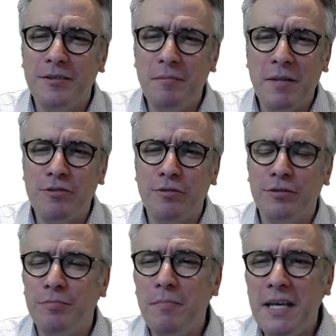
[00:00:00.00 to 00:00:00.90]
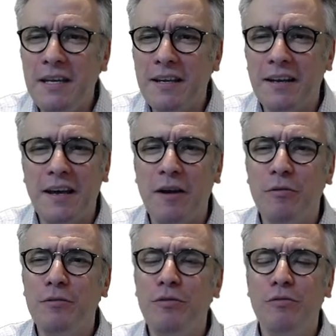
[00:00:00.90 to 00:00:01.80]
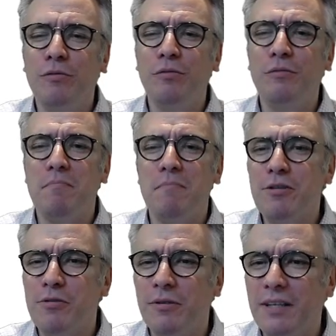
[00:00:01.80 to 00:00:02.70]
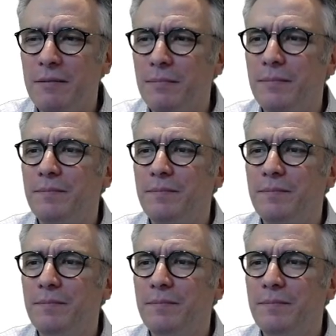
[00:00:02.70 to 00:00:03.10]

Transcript: dimensions mean and how you could measure them.